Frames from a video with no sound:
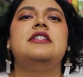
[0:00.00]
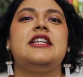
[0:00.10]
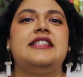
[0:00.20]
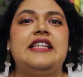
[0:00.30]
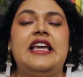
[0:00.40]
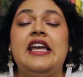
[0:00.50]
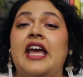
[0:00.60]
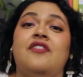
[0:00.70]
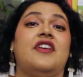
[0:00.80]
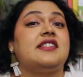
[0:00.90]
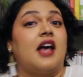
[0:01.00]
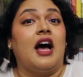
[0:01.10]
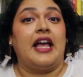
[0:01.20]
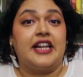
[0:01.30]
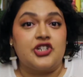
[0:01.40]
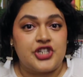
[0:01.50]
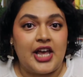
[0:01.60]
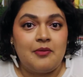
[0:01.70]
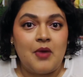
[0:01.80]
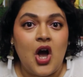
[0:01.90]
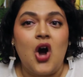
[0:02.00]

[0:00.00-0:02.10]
to see if it's a hidden gem